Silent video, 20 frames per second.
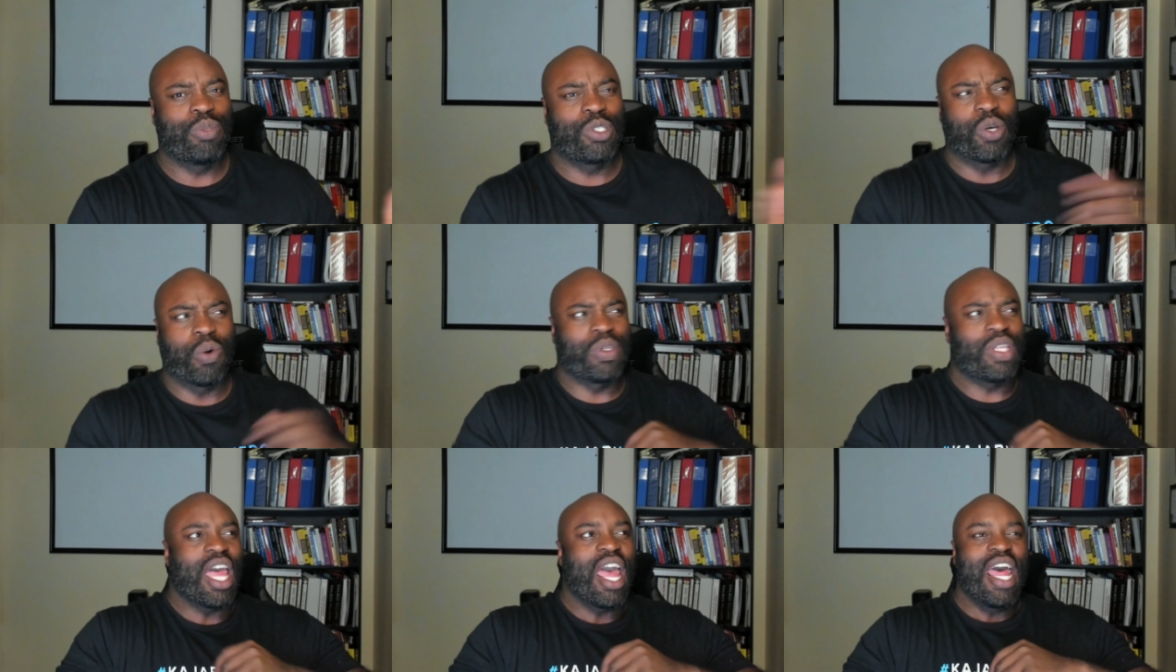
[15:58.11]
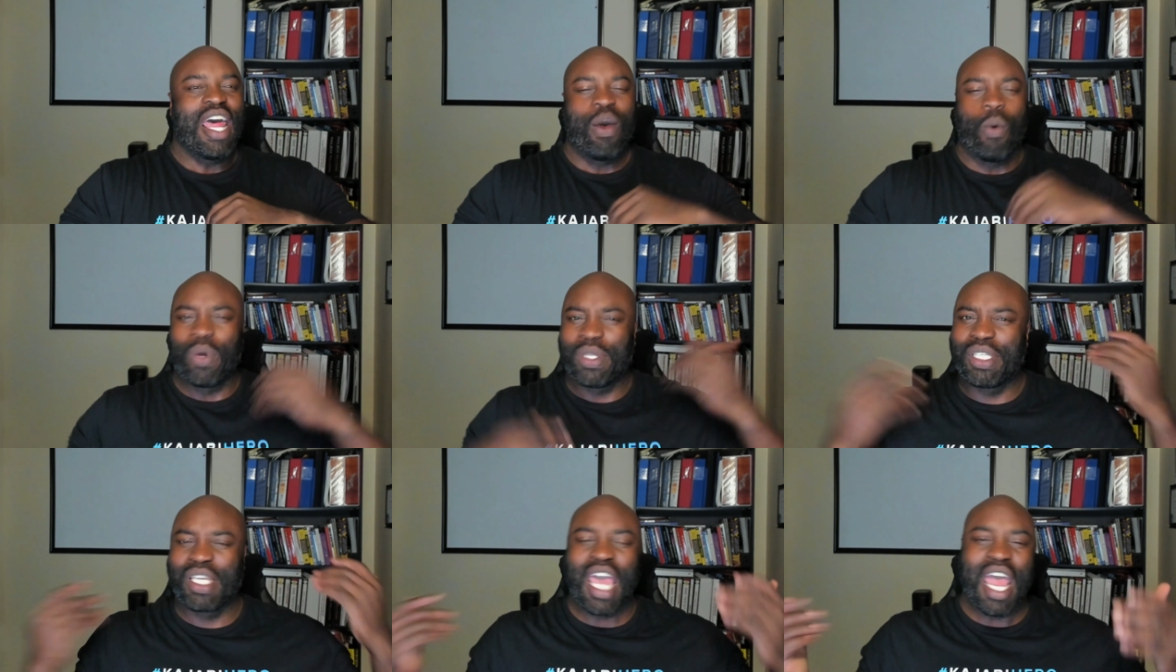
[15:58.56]
So
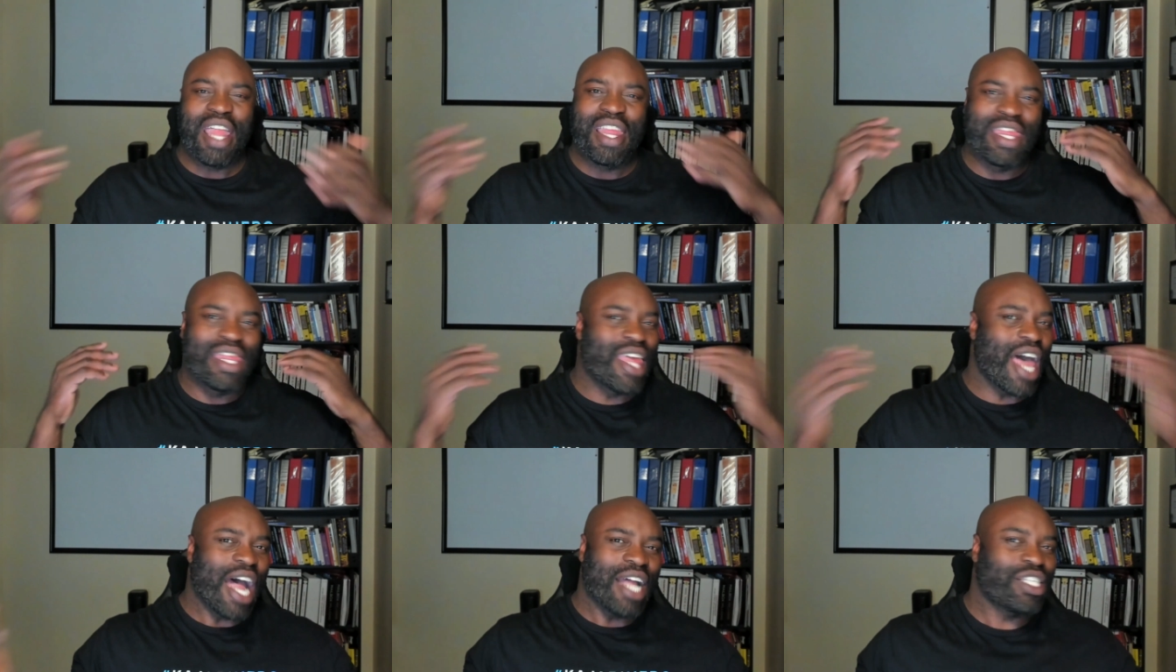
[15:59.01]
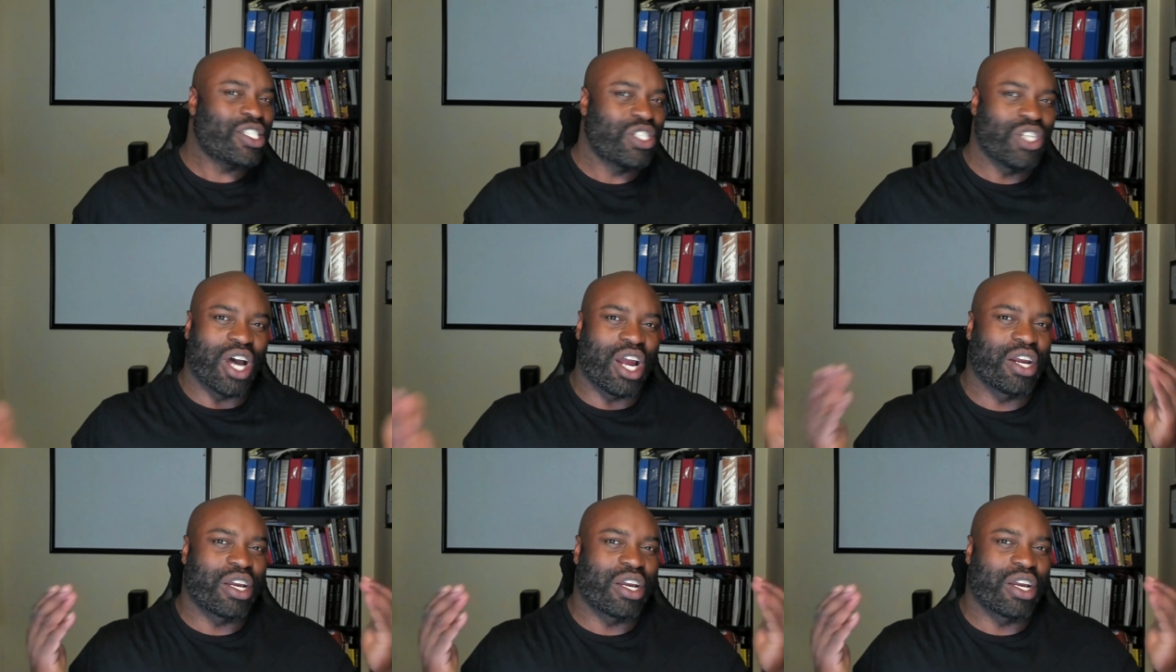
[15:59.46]
once again, that's not a